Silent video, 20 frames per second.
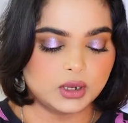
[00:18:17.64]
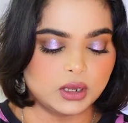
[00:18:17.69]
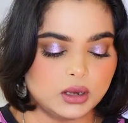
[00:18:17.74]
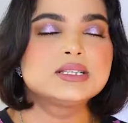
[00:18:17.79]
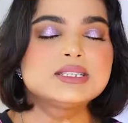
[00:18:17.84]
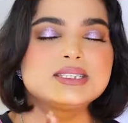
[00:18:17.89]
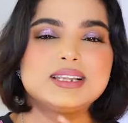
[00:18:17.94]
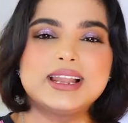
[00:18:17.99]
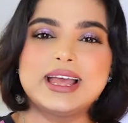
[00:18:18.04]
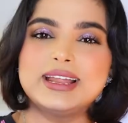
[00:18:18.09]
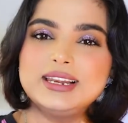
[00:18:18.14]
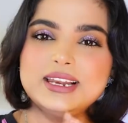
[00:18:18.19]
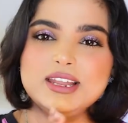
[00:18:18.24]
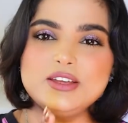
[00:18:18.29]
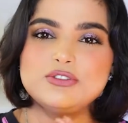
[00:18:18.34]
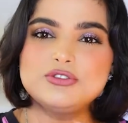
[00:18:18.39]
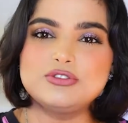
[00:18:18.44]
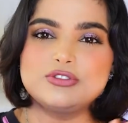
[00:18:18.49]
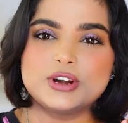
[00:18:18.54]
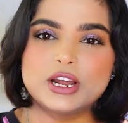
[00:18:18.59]
slightly
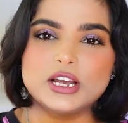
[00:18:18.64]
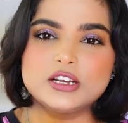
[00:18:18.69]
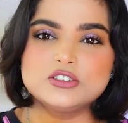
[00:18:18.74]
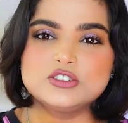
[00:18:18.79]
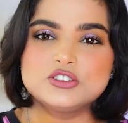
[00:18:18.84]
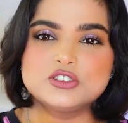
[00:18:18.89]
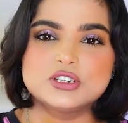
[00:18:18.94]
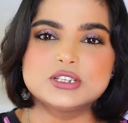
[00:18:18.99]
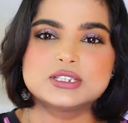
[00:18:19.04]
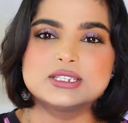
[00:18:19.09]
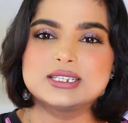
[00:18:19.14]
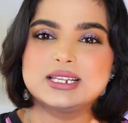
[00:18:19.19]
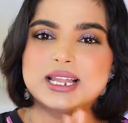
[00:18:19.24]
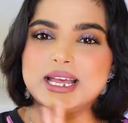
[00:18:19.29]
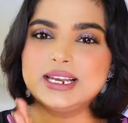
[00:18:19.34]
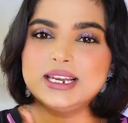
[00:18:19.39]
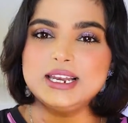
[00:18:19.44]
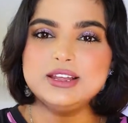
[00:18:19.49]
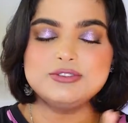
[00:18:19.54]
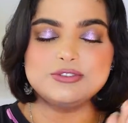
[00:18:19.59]
fresh,
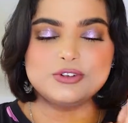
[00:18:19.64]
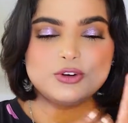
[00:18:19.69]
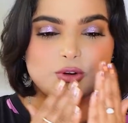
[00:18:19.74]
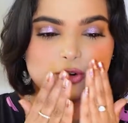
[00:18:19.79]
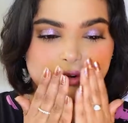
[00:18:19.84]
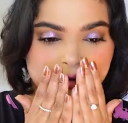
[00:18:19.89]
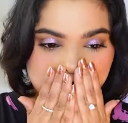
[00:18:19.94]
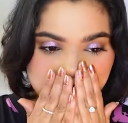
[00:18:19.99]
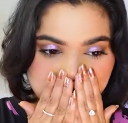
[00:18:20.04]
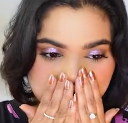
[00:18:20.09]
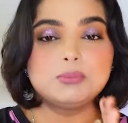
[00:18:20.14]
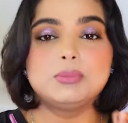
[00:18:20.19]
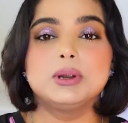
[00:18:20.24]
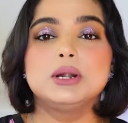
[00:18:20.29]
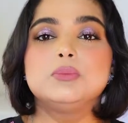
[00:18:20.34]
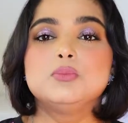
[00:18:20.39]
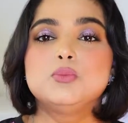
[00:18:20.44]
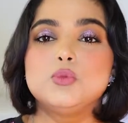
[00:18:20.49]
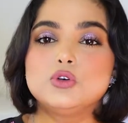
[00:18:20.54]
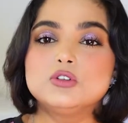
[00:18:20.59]
slightly floral,
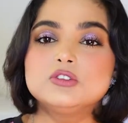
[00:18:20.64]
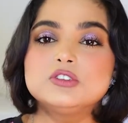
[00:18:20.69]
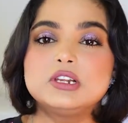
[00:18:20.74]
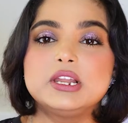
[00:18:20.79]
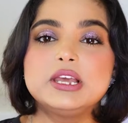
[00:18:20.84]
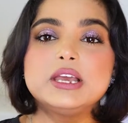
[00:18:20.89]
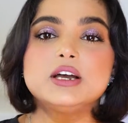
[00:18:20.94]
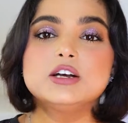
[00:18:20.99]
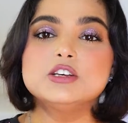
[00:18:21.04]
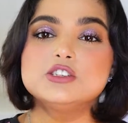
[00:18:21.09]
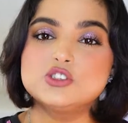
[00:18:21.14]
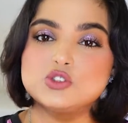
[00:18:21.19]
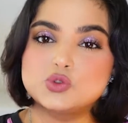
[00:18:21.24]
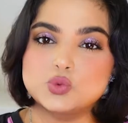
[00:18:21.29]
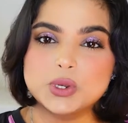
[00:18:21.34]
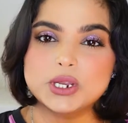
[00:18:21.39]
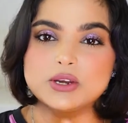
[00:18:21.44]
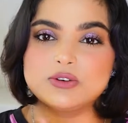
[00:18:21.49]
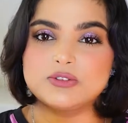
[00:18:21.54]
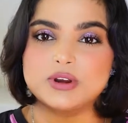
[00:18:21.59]
but mostly a
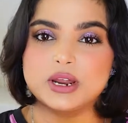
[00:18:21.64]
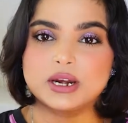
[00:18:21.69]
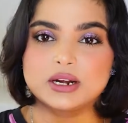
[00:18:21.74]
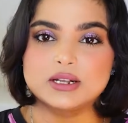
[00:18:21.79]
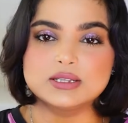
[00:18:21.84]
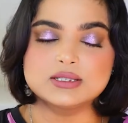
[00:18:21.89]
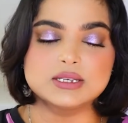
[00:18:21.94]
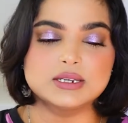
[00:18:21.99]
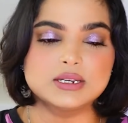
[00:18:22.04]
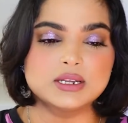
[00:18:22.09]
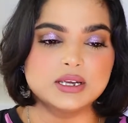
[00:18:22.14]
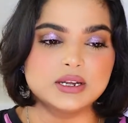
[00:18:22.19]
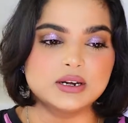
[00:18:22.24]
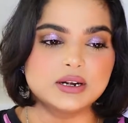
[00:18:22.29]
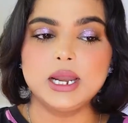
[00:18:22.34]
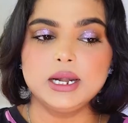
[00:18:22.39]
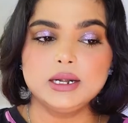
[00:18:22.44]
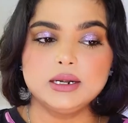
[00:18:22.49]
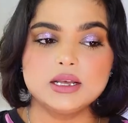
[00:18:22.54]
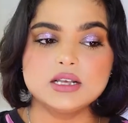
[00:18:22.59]
sweet fragrance in here.
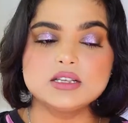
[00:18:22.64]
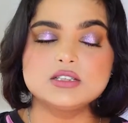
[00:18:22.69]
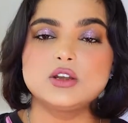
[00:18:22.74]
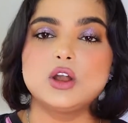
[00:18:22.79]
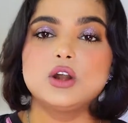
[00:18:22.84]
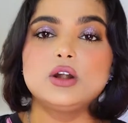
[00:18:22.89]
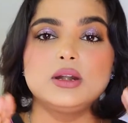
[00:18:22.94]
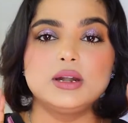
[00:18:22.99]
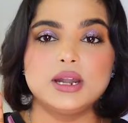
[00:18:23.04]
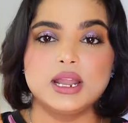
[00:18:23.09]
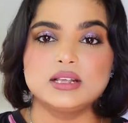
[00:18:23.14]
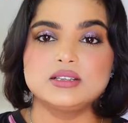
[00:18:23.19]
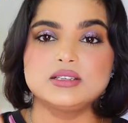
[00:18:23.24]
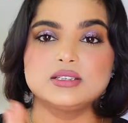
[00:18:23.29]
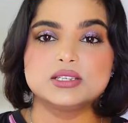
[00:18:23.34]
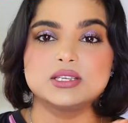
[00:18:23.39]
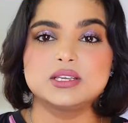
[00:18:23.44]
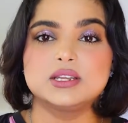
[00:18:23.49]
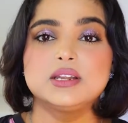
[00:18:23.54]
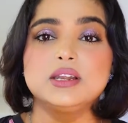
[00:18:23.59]
It does not
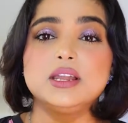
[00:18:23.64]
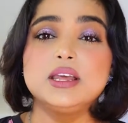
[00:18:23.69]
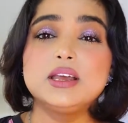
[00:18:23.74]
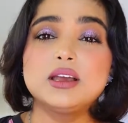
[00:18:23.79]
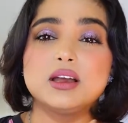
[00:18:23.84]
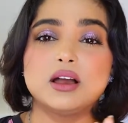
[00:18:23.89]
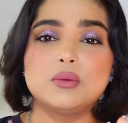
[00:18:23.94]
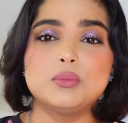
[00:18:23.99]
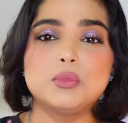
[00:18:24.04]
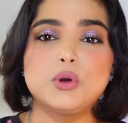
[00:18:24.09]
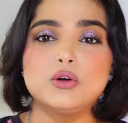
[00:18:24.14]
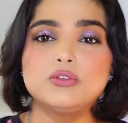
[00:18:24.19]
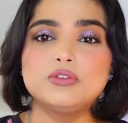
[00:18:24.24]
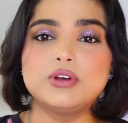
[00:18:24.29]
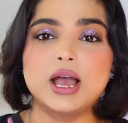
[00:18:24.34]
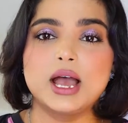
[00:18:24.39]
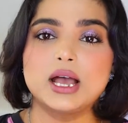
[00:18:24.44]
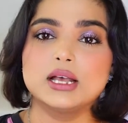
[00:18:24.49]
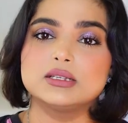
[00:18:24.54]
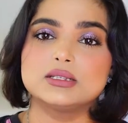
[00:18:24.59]
necessarily come off
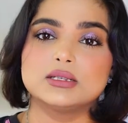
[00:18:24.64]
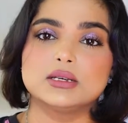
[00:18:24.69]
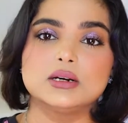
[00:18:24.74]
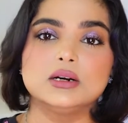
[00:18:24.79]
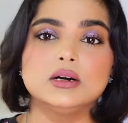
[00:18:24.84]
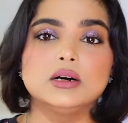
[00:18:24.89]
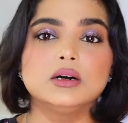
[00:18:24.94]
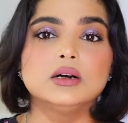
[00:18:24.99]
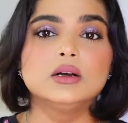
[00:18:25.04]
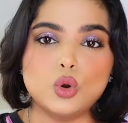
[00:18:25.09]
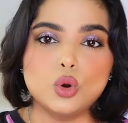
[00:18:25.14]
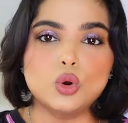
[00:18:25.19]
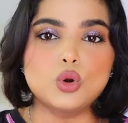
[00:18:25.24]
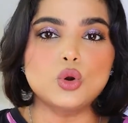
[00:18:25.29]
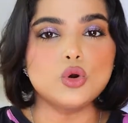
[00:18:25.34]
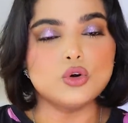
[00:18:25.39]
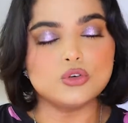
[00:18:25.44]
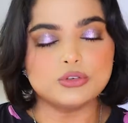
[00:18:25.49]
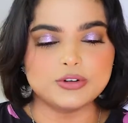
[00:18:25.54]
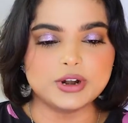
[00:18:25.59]
as a
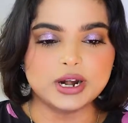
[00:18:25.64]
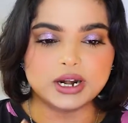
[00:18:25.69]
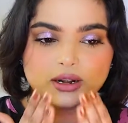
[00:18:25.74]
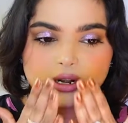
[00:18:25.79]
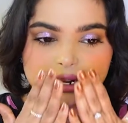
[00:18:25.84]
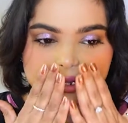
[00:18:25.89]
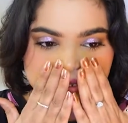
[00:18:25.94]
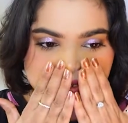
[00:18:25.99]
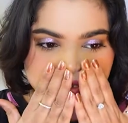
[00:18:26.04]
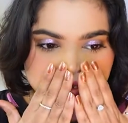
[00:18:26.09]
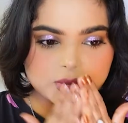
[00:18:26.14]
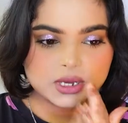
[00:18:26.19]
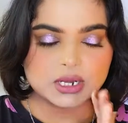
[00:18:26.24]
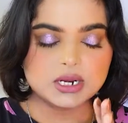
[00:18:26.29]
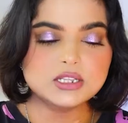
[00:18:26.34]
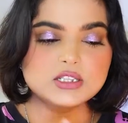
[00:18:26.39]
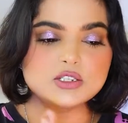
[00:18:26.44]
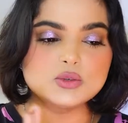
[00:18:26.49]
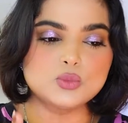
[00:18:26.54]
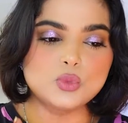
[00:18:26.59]
cocoa fragrance, but
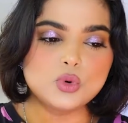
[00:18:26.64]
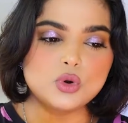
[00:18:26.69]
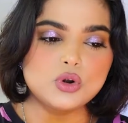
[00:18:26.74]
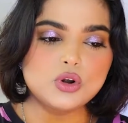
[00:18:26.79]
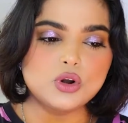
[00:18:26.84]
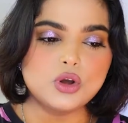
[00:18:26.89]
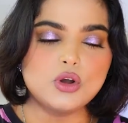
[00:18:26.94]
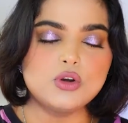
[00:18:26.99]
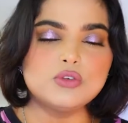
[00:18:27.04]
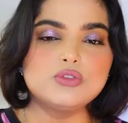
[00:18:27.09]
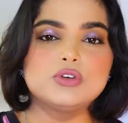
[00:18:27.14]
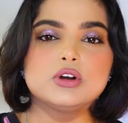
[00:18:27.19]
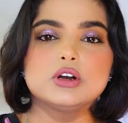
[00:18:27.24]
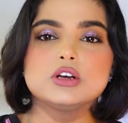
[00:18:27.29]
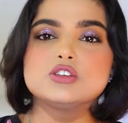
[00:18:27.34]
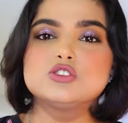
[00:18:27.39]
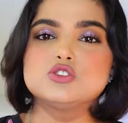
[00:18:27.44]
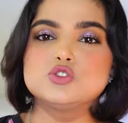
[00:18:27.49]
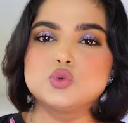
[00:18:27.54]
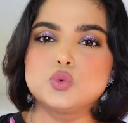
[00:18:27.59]
it's more of
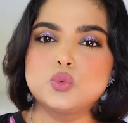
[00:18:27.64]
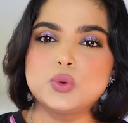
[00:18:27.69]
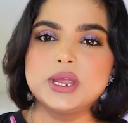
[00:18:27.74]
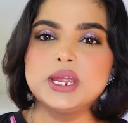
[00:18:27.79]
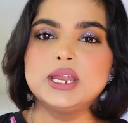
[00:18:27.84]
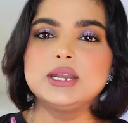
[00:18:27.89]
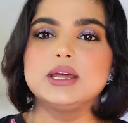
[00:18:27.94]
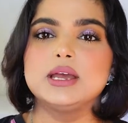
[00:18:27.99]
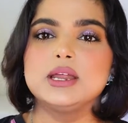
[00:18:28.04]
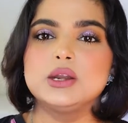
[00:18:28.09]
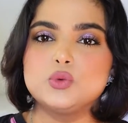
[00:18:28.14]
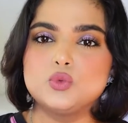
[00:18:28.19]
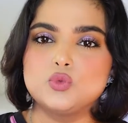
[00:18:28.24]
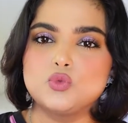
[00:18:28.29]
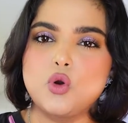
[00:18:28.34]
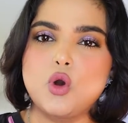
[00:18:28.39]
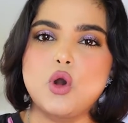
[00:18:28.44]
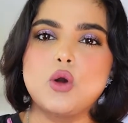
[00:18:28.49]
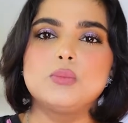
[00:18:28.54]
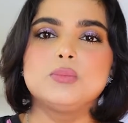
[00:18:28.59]
a sweet and
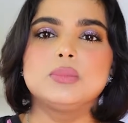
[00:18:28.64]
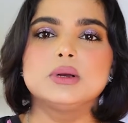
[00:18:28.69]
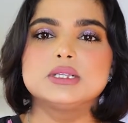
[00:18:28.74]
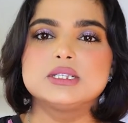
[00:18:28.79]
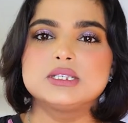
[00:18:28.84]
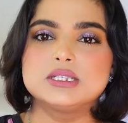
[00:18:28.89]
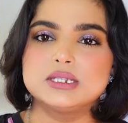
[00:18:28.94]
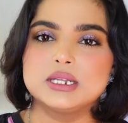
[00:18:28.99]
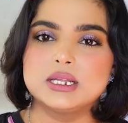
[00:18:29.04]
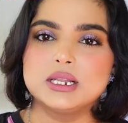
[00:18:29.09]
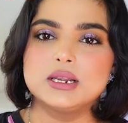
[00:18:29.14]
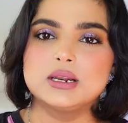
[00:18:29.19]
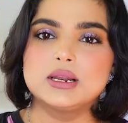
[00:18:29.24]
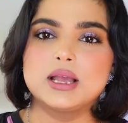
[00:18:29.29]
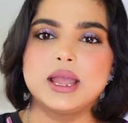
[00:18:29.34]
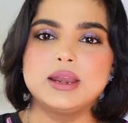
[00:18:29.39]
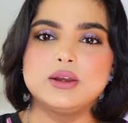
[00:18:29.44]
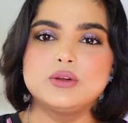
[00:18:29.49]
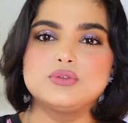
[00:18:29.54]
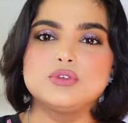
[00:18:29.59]
warm, but still
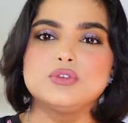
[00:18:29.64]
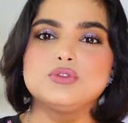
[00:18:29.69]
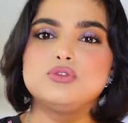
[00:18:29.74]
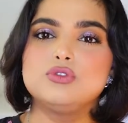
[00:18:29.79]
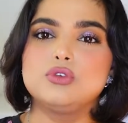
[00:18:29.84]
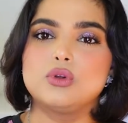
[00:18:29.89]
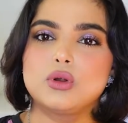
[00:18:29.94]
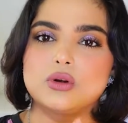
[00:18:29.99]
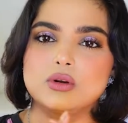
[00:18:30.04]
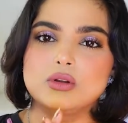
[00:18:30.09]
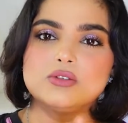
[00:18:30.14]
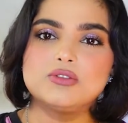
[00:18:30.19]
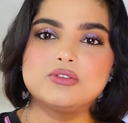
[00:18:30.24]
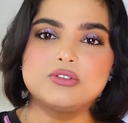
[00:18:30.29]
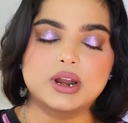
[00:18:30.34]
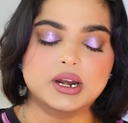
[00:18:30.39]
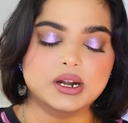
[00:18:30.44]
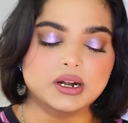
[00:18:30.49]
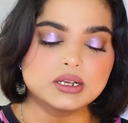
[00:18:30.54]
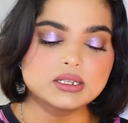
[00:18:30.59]
kind of a floral
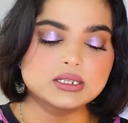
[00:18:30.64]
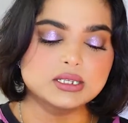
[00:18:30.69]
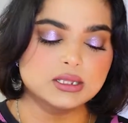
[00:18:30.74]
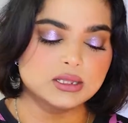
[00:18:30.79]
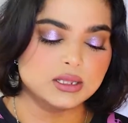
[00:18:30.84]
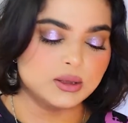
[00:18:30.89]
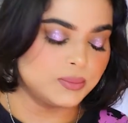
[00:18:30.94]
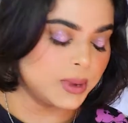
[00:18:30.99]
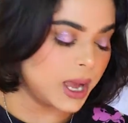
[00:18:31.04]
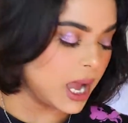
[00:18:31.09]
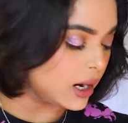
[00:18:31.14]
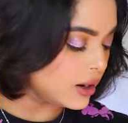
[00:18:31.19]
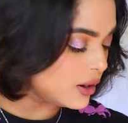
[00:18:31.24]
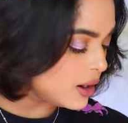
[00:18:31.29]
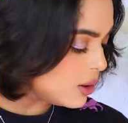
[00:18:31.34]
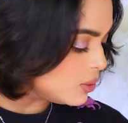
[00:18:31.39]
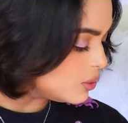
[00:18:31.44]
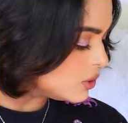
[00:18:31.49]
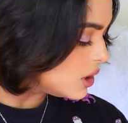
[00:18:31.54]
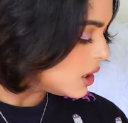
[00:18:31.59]
fragrance in the
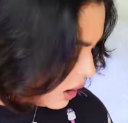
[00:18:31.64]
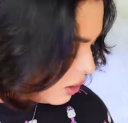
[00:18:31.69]
background.